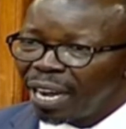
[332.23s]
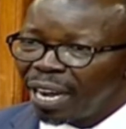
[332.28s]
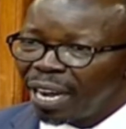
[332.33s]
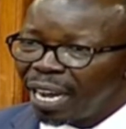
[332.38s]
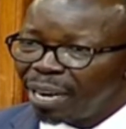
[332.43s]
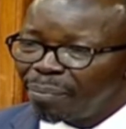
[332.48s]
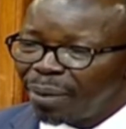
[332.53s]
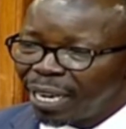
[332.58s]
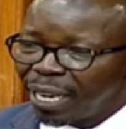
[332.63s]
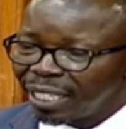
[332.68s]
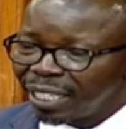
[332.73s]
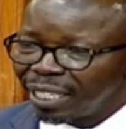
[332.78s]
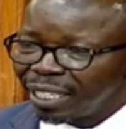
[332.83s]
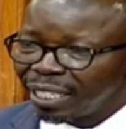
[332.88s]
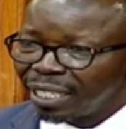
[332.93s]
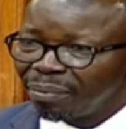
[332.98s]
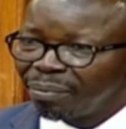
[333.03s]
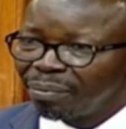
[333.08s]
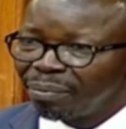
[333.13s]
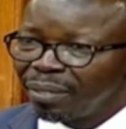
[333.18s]
we have
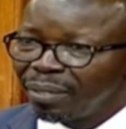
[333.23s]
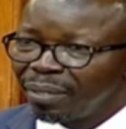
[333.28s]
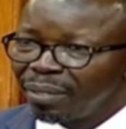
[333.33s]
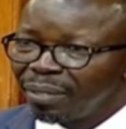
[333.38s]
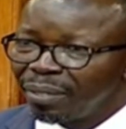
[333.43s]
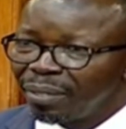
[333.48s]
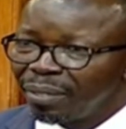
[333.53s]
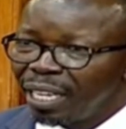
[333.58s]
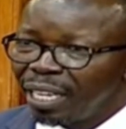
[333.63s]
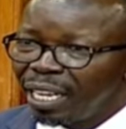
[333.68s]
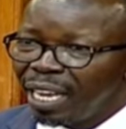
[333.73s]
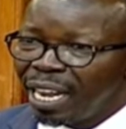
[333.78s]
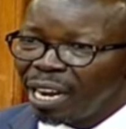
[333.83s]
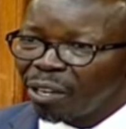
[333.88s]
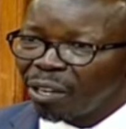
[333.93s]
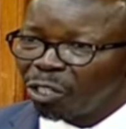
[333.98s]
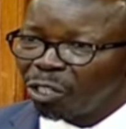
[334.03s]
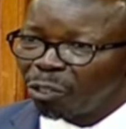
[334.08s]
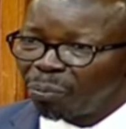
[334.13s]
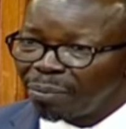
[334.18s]
had practice
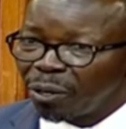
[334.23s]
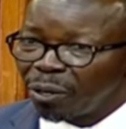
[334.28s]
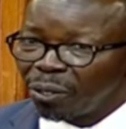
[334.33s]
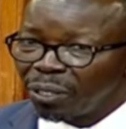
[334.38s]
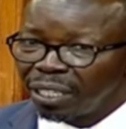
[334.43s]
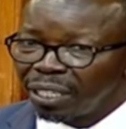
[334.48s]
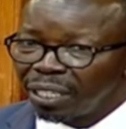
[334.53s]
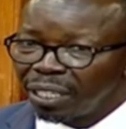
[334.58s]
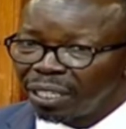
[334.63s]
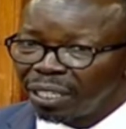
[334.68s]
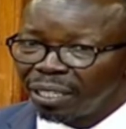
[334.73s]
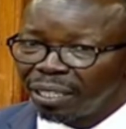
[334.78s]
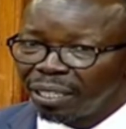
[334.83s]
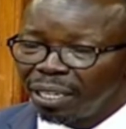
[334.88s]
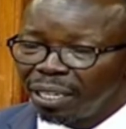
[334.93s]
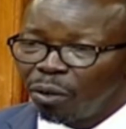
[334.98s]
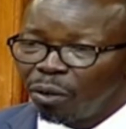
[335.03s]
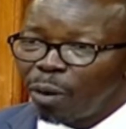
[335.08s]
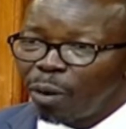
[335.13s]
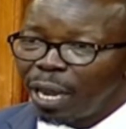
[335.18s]
in our Supreme
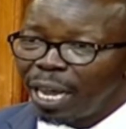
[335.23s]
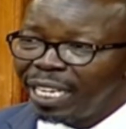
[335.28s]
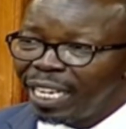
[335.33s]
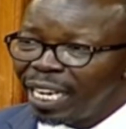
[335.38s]
Court.